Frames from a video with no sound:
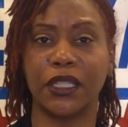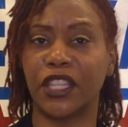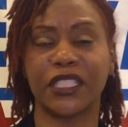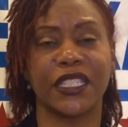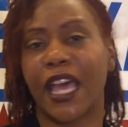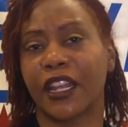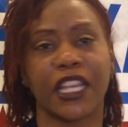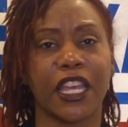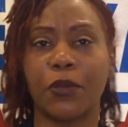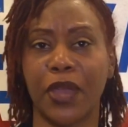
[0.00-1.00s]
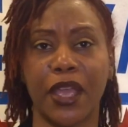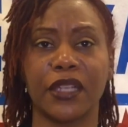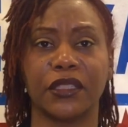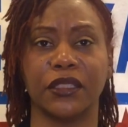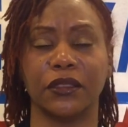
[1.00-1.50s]
that's not a
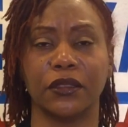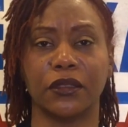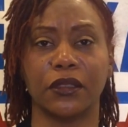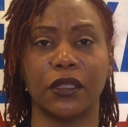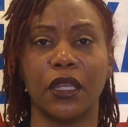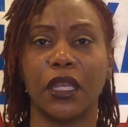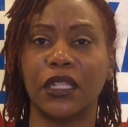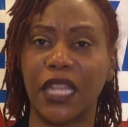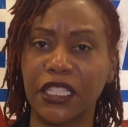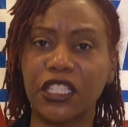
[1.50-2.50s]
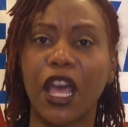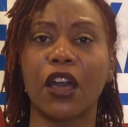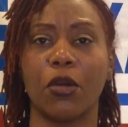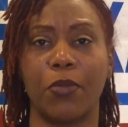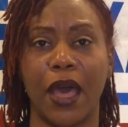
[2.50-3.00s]
comparison. Let's
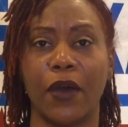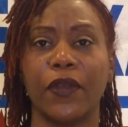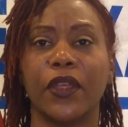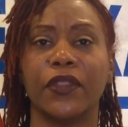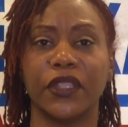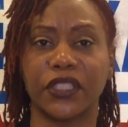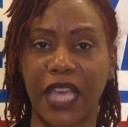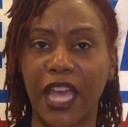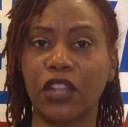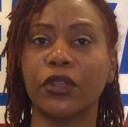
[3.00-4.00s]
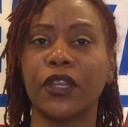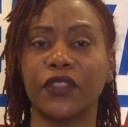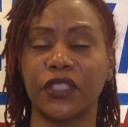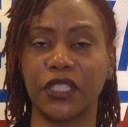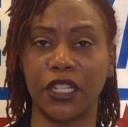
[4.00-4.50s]
talk about the salary
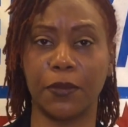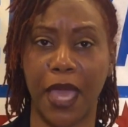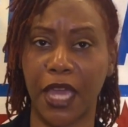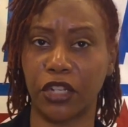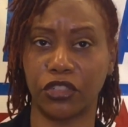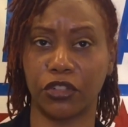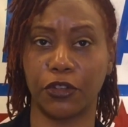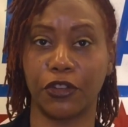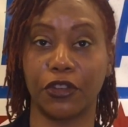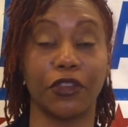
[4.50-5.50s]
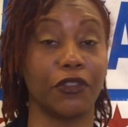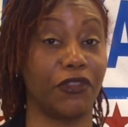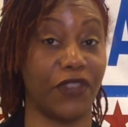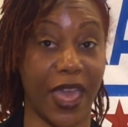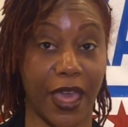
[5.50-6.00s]
of the city manager.
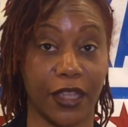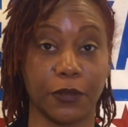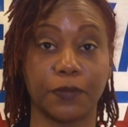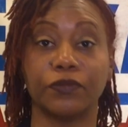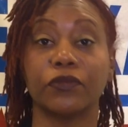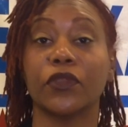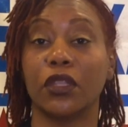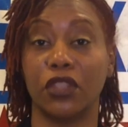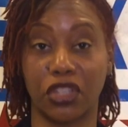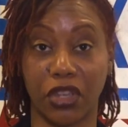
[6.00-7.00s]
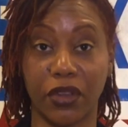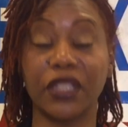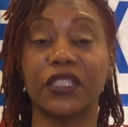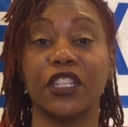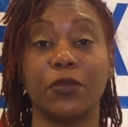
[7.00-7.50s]
Fact, the
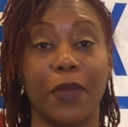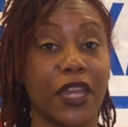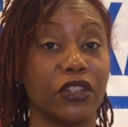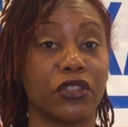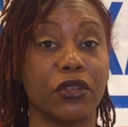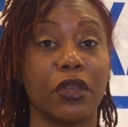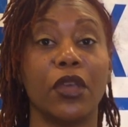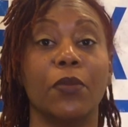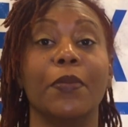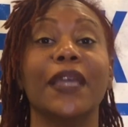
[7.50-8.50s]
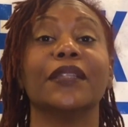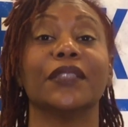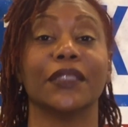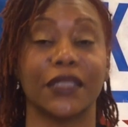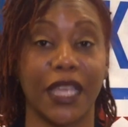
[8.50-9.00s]
current city manager
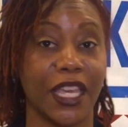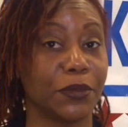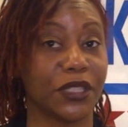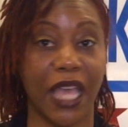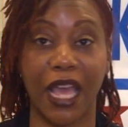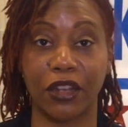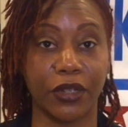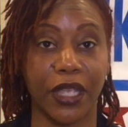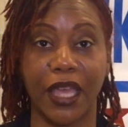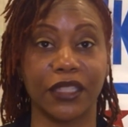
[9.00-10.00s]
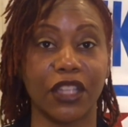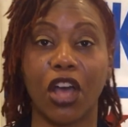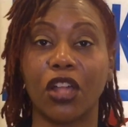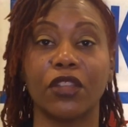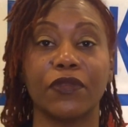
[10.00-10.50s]
makes the same salary as
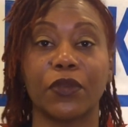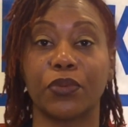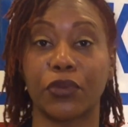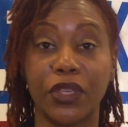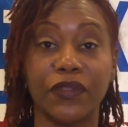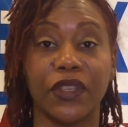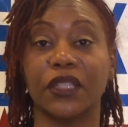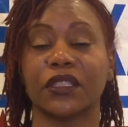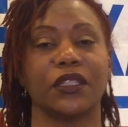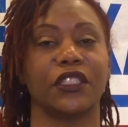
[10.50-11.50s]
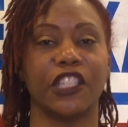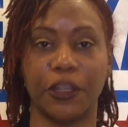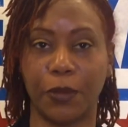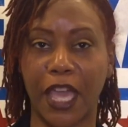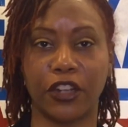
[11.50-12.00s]
all of the previous
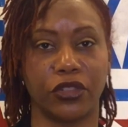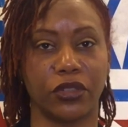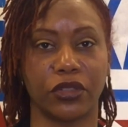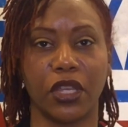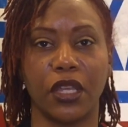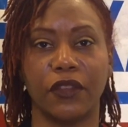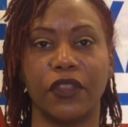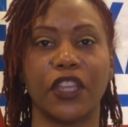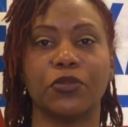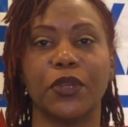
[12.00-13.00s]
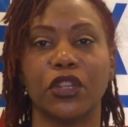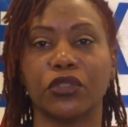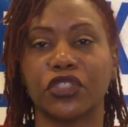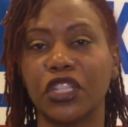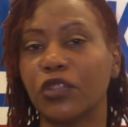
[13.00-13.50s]
city managers. There's been
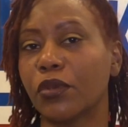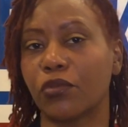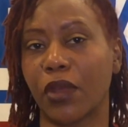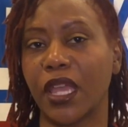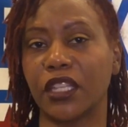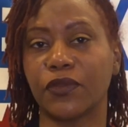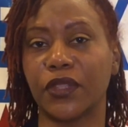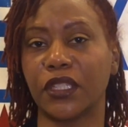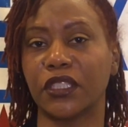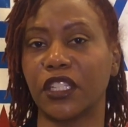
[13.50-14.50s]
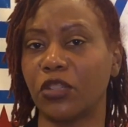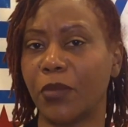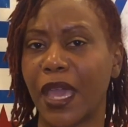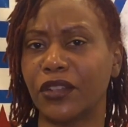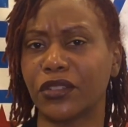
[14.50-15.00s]
no secret raise for this city
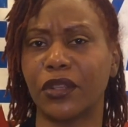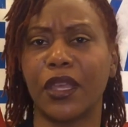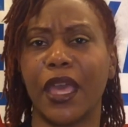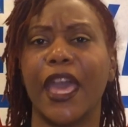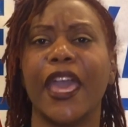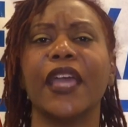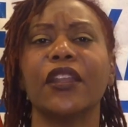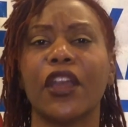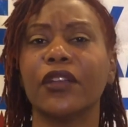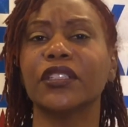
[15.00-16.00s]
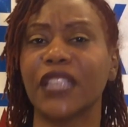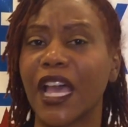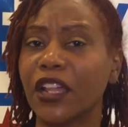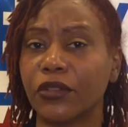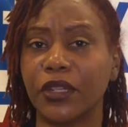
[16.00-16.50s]
manager, and her
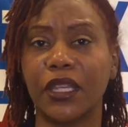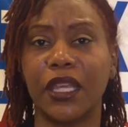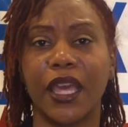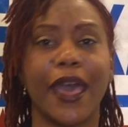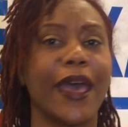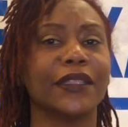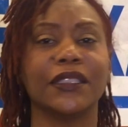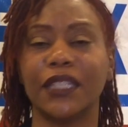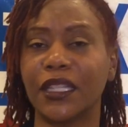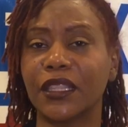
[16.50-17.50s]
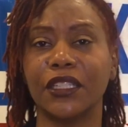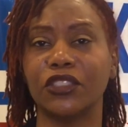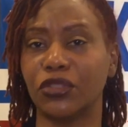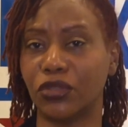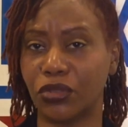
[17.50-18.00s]
salary has
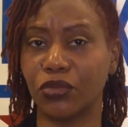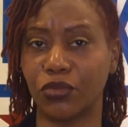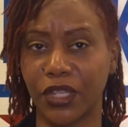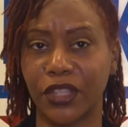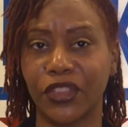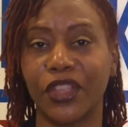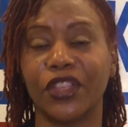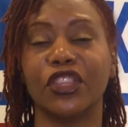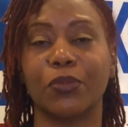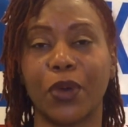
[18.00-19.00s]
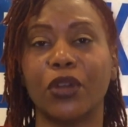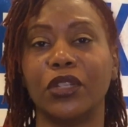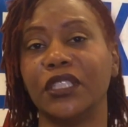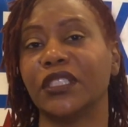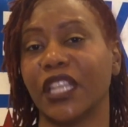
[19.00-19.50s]
nothing to do with the
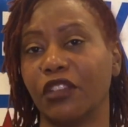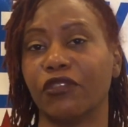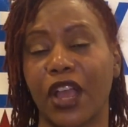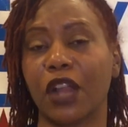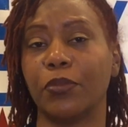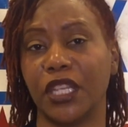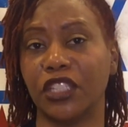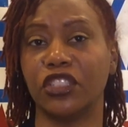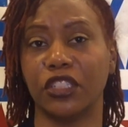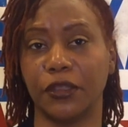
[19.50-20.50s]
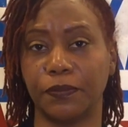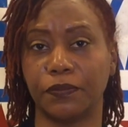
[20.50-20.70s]
police and fire pension.